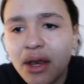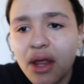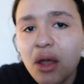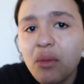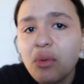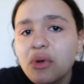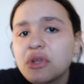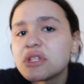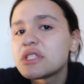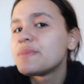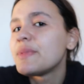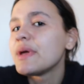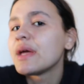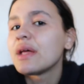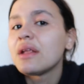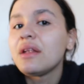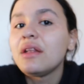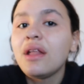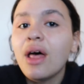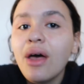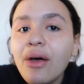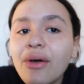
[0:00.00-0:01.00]
and I want to be
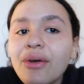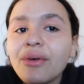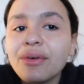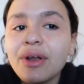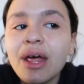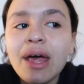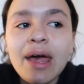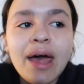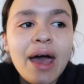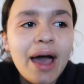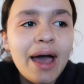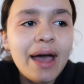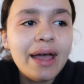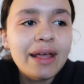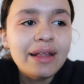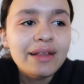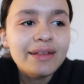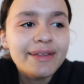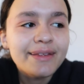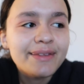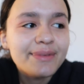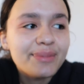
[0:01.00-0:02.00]
alone.
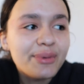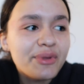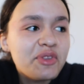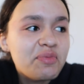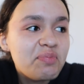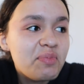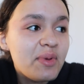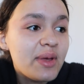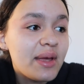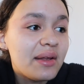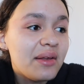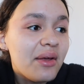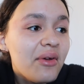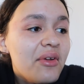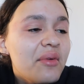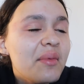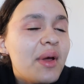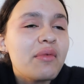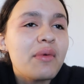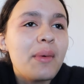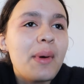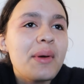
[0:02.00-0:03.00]
I just want to be alone
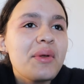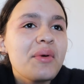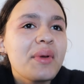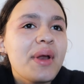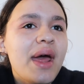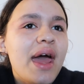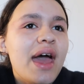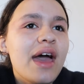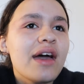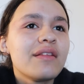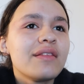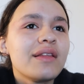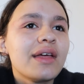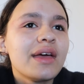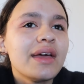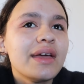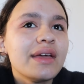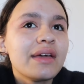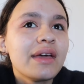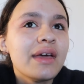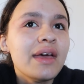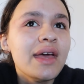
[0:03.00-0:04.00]
in my room. I don't want to have
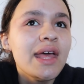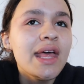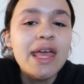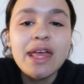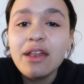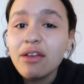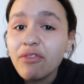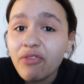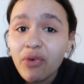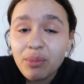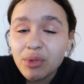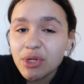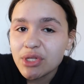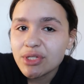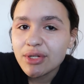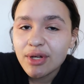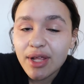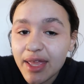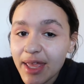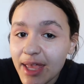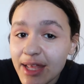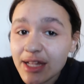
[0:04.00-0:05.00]
like, even if I'm just
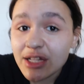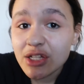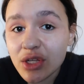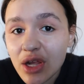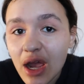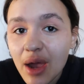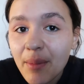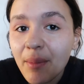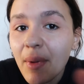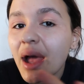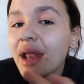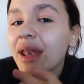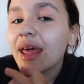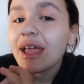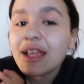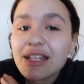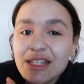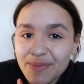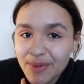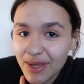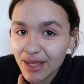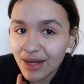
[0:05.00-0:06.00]
looking at Instagram, I
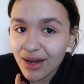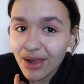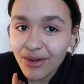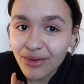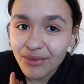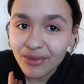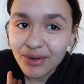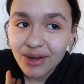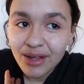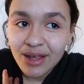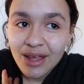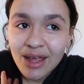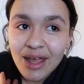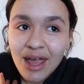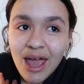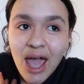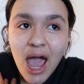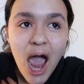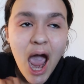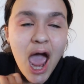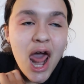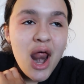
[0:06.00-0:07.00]
like to be alone.
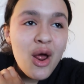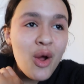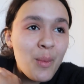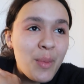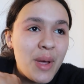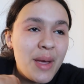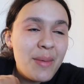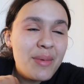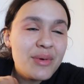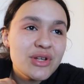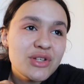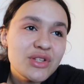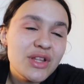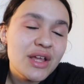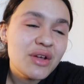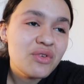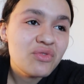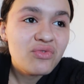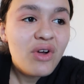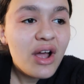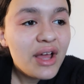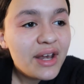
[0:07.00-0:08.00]
I don't want people just
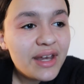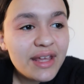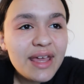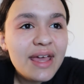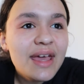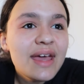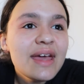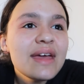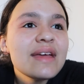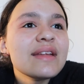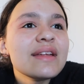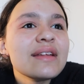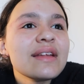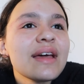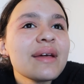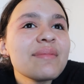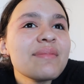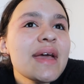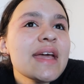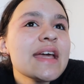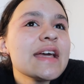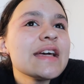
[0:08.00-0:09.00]
like running in and
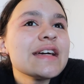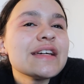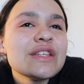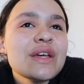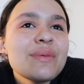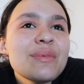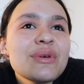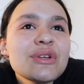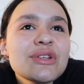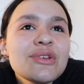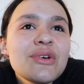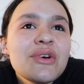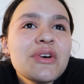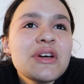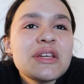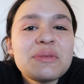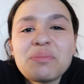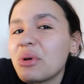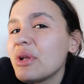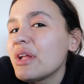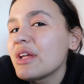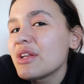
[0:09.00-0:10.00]
like making so much
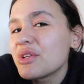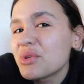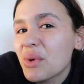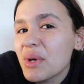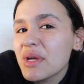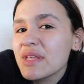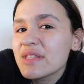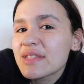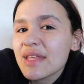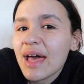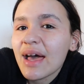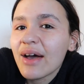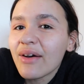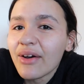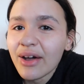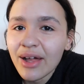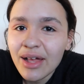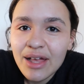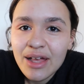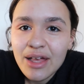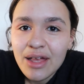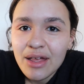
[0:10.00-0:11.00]
noise, pulling toys out.
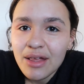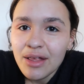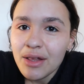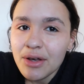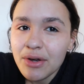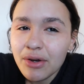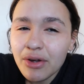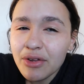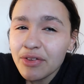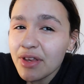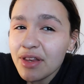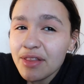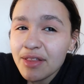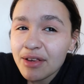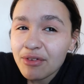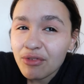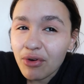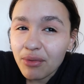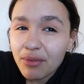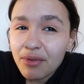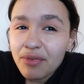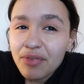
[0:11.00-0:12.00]
Not there's
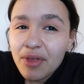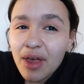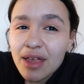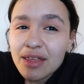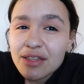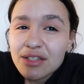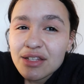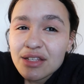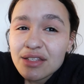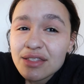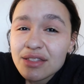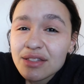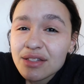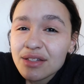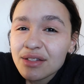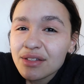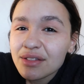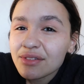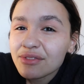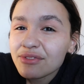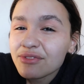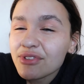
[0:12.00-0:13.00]
anything wrong with that. It's just
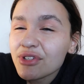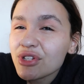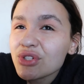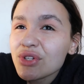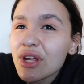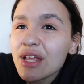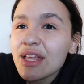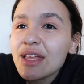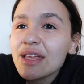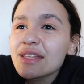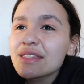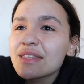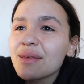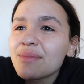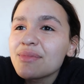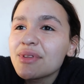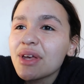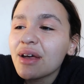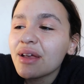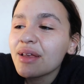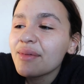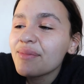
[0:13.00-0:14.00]
frustrating
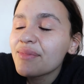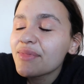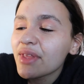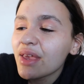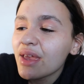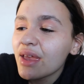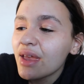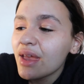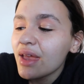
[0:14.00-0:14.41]
sometimes.